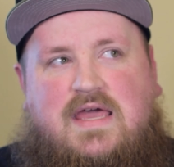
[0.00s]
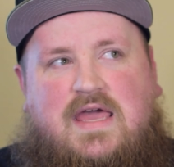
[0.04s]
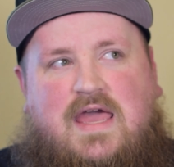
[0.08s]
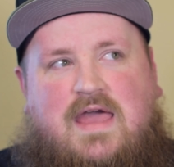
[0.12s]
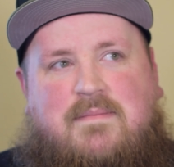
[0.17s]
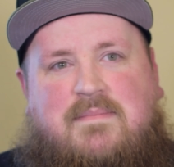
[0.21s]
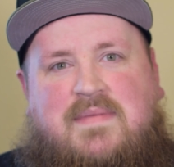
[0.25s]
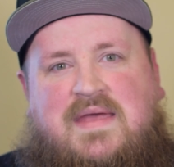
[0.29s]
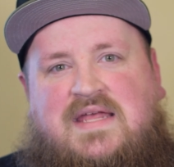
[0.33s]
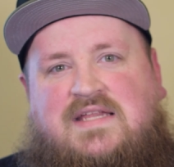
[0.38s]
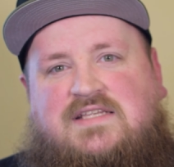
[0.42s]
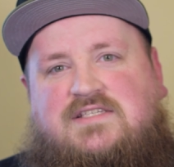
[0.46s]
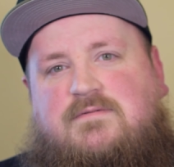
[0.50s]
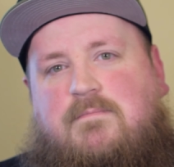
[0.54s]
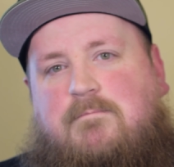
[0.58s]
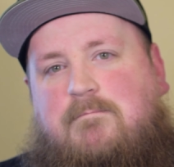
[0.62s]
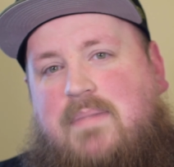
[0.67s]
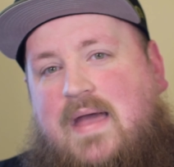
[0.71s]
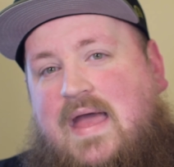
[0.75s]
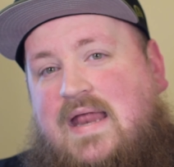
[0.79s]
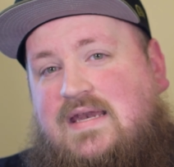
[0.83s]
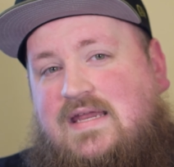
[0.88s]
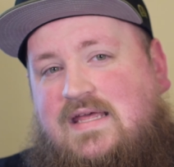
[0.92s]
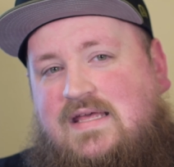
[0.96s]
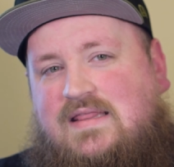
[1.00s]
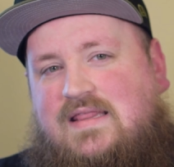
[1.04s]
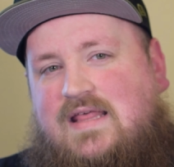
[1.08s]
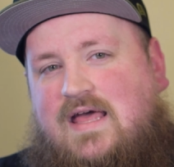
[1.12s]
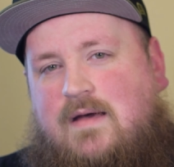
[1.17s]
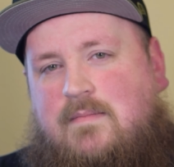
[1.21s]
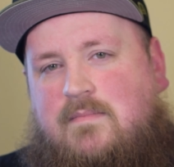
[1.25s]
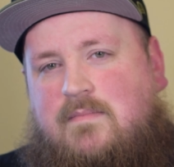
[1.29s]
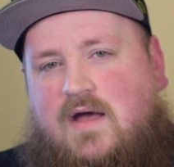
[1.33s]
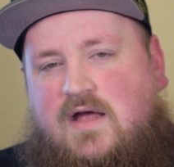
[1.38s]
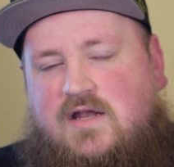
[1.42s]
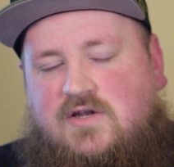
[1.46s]
It means bending
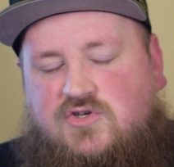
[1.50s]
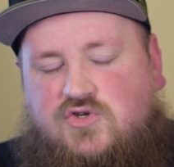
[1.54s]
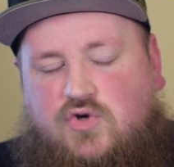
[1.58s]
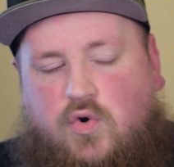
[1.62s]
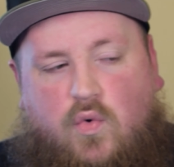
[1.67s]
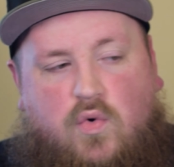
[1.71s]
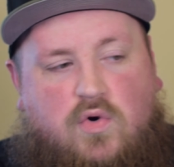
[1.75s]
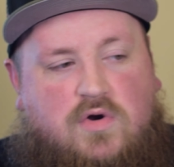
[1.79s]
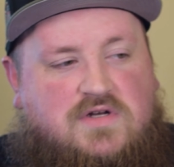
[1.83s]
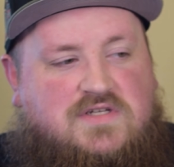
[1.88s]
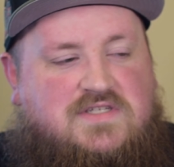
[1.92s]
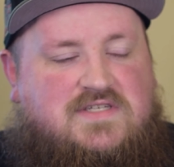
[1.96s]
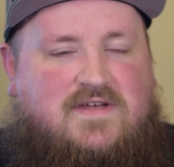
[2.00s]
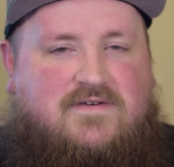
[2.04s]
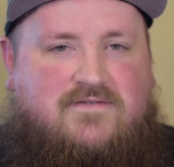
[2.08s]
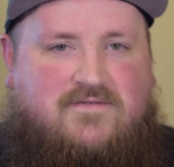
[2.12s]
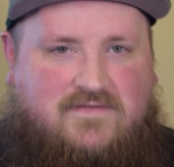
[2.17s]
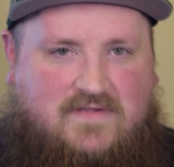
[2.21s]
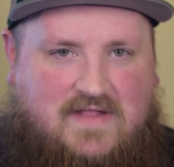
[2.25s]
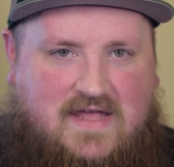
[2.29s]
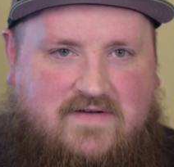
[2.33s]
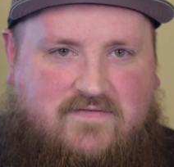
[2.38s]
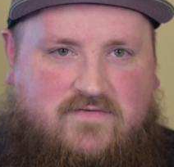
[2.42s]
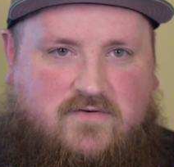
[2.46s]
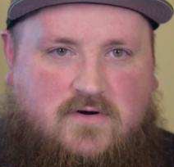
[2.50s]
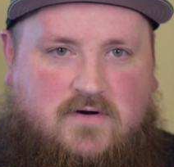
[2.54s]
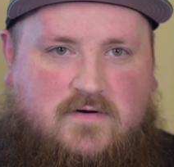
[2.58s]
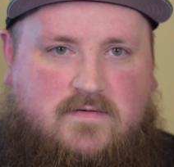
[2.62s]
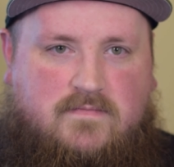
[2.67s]
them towards flavor.